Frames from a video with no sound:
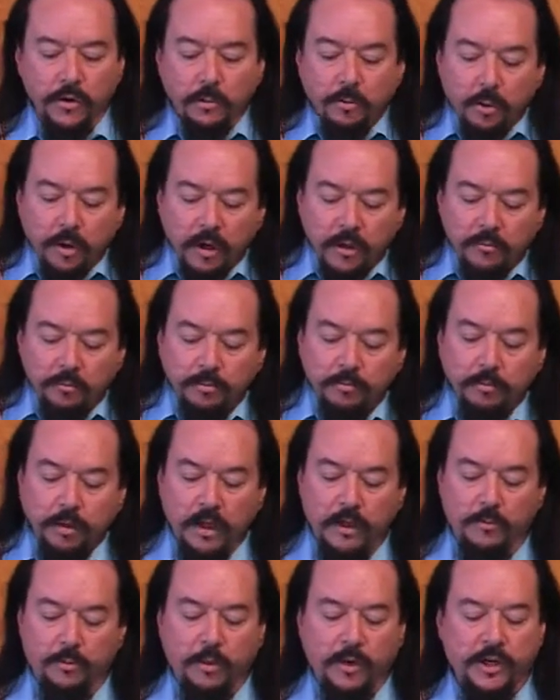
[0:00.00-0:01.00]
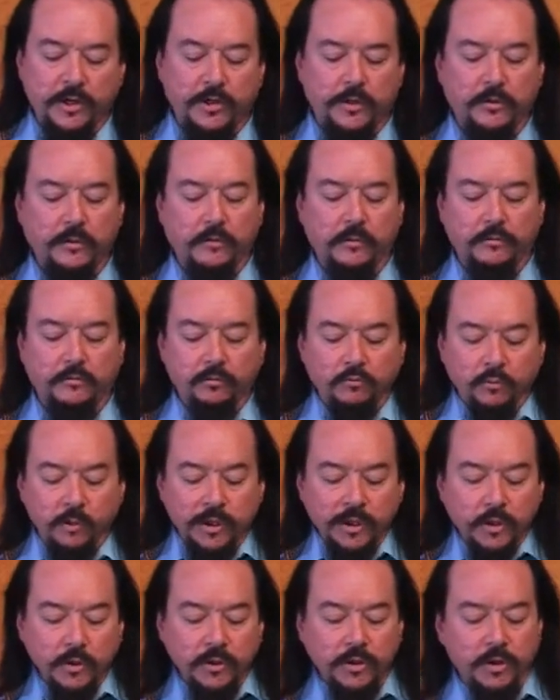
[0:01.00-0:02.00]
your blood pressure,
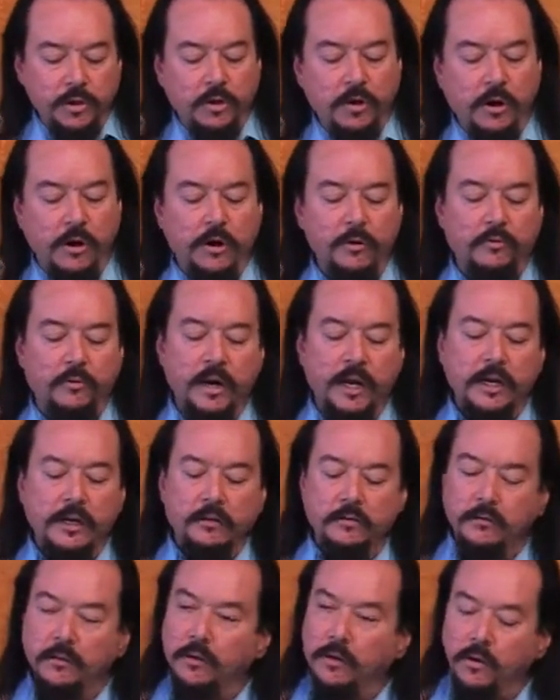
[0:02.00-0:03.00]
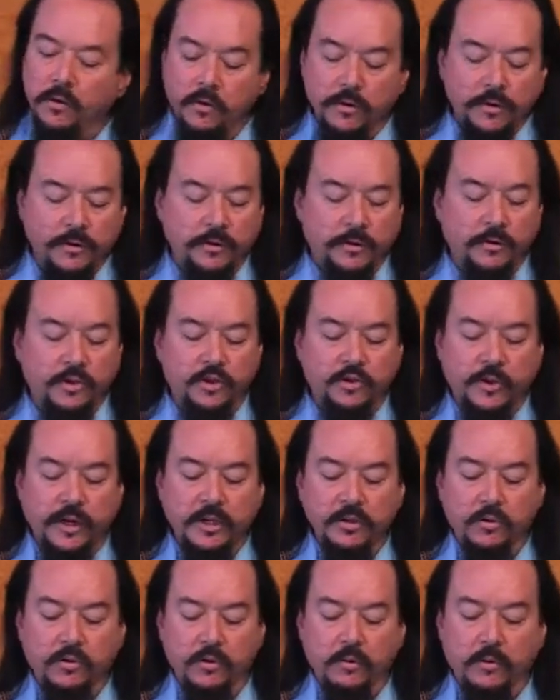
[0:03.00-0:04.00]
reduce your heart rate, lower your
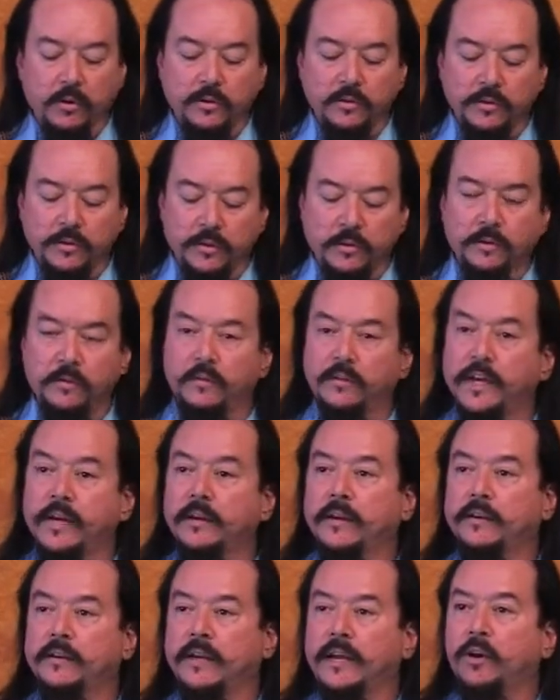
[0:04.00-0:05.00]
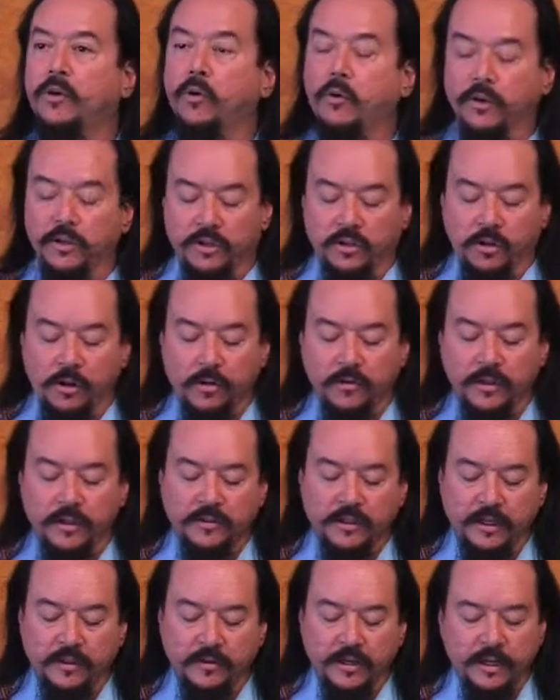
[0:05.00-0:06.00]
stress hormones, that cortisol
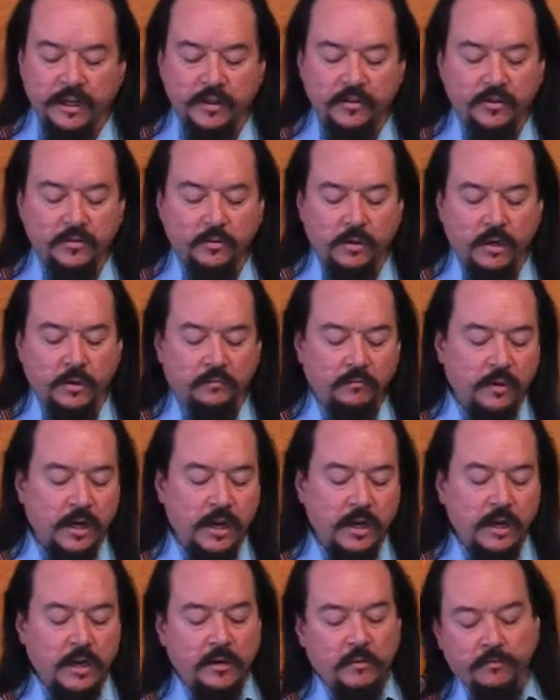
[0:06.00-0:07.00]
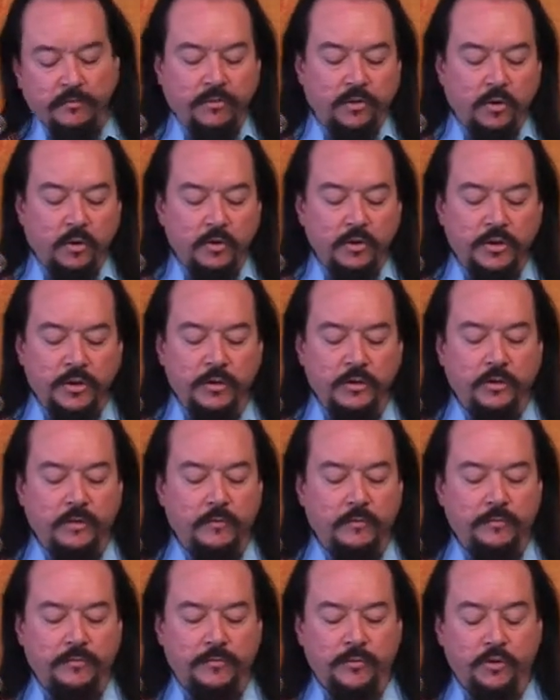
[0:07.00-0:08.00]
that gets thrown to
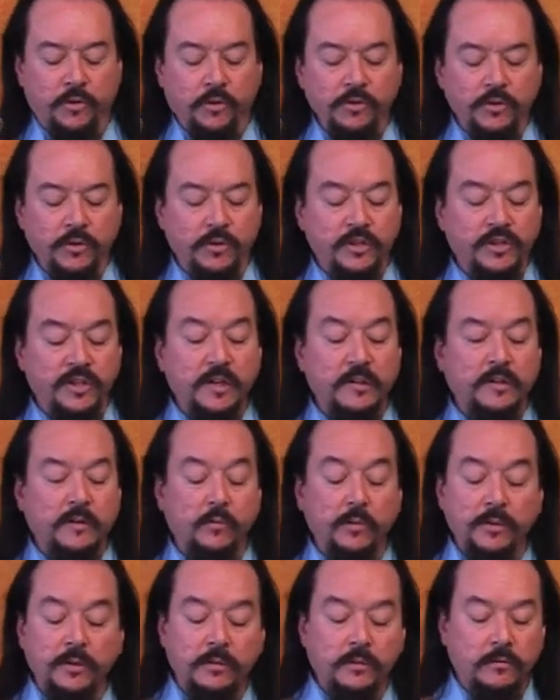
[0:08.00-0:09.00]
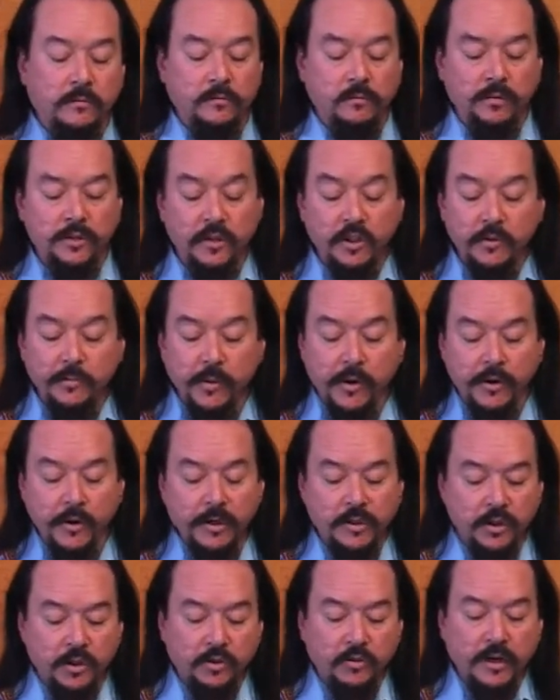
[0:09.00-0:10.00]
your system when you
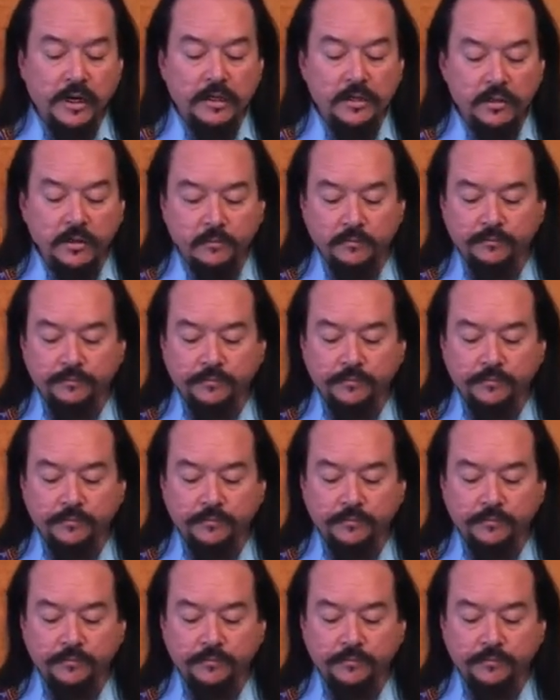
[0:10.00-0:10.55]
experience stress.